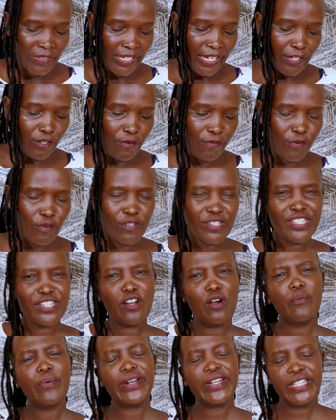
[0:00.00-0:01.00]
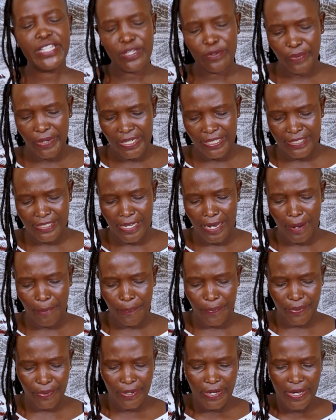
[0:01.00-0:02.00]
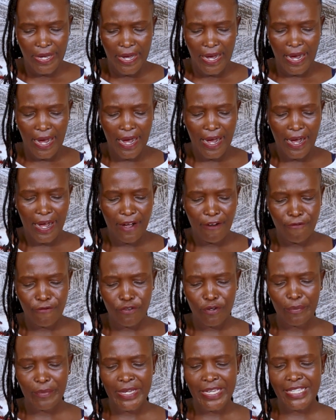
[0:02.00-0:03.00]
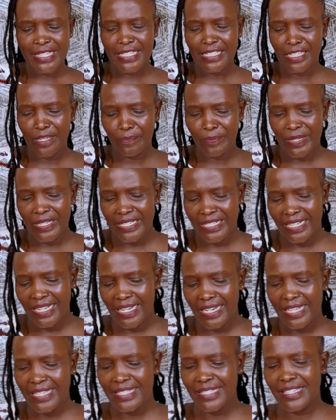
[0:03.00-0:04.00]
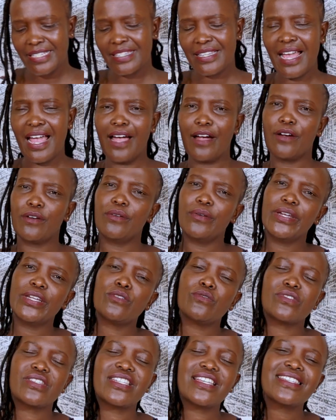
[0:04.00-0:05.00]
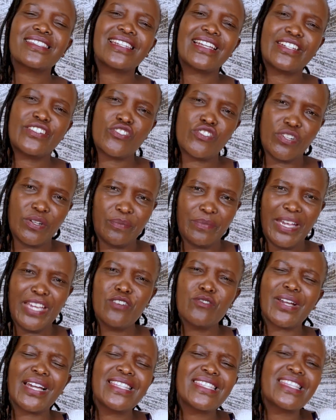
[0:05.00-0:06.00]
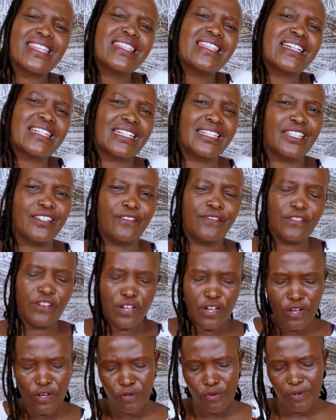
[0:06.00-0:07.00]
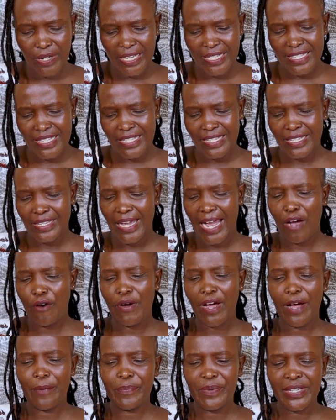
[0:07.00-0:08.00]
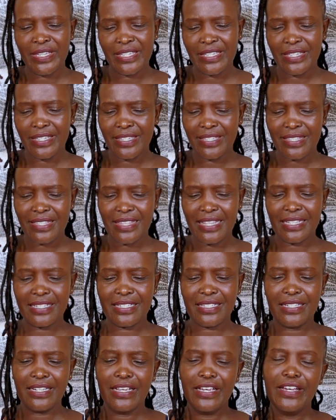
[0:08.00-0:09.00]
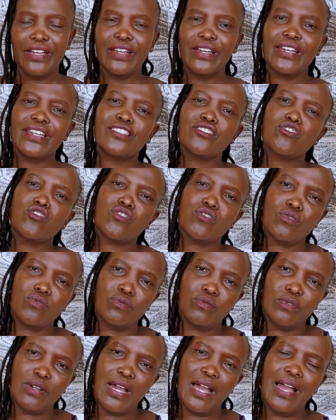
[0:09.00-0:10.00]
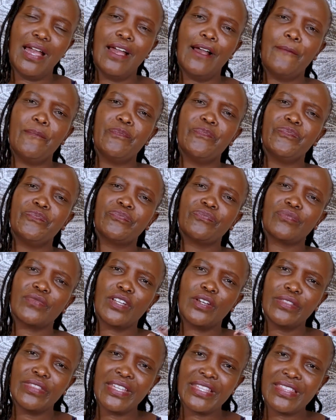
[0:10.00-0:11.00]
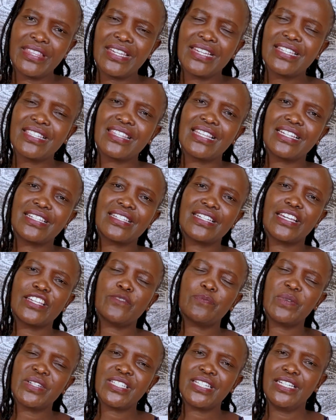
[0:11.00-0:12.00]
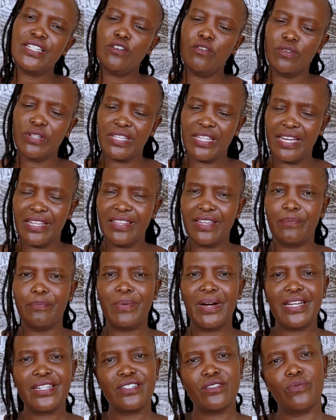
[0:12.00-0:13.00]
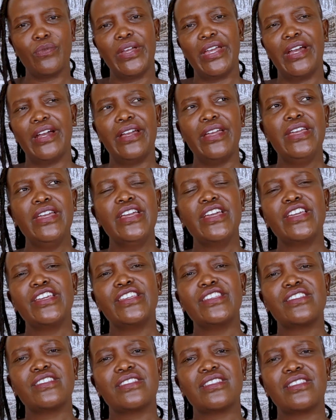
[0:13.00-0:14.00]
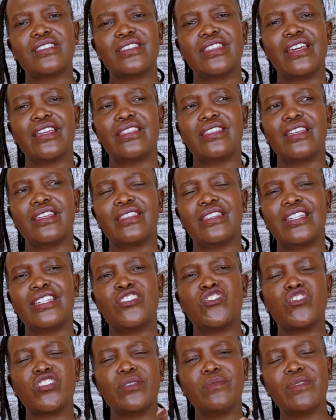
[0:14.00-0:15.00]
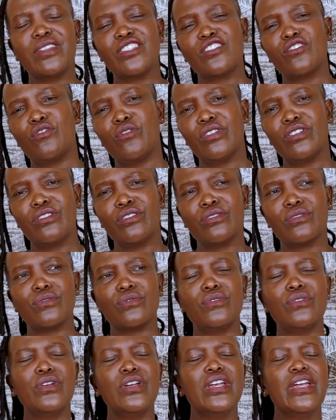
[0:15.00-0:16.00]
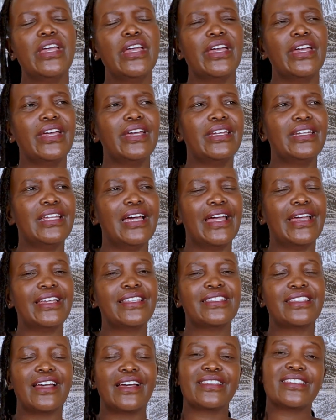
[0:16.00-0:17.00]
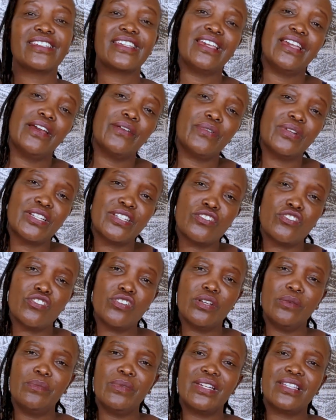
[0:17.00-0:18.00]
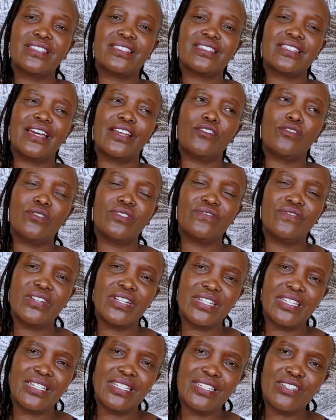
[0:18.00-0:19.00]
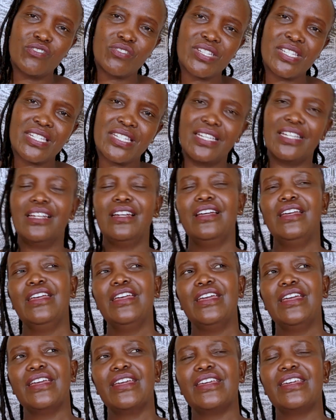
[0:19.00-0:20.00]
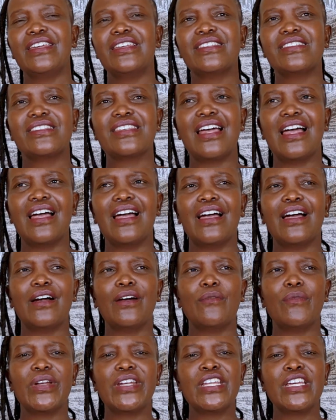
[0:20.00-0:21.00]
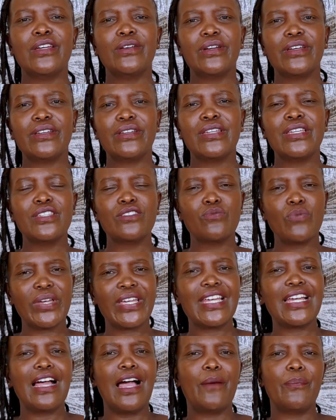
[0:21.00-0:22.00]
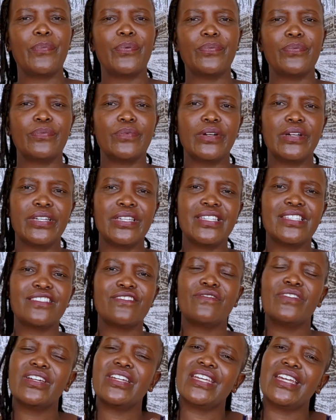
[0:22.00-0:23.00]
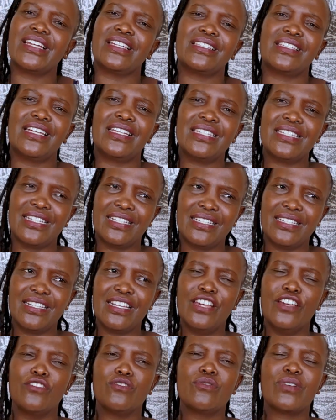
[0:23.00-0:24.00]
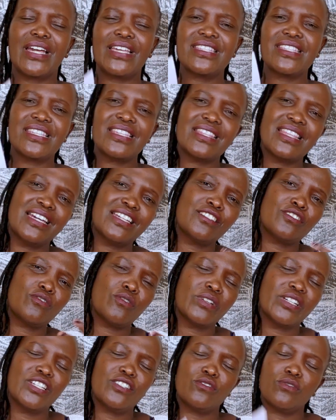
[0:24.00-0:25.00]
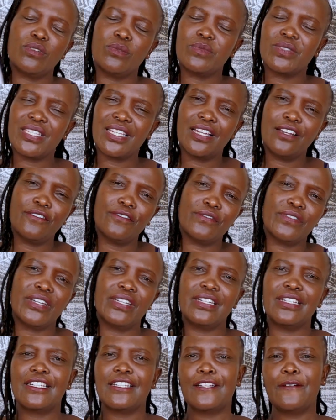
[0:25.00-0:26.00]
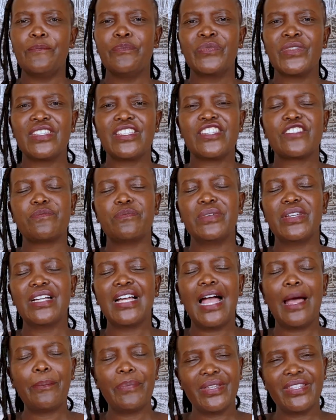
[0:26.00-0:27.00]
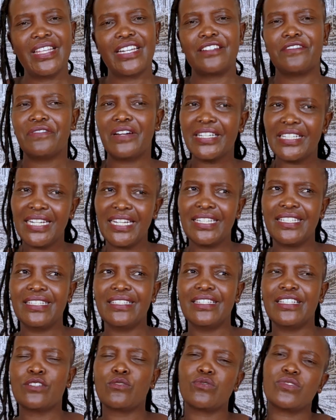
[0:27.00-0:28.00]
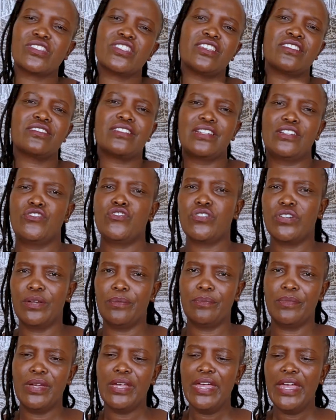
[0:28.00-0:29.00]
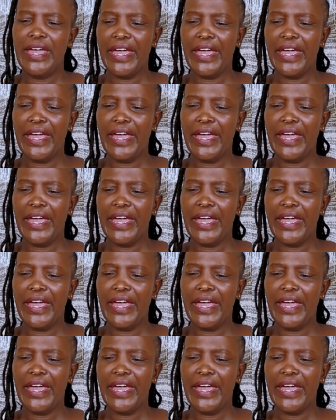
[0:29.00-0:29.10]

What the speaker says: And of course, now when he wakes up from his sleep, he realizes, it was just a dream. And you can see the relief. You can see how happy he is that it's true. The things that, especially on the other part where he's the dream he's going through, and it's a scaring dream. It's not very interesting. He's when he's waking up, he's very excited. You can see that talking to himself and just being happy that finally it was just a dream.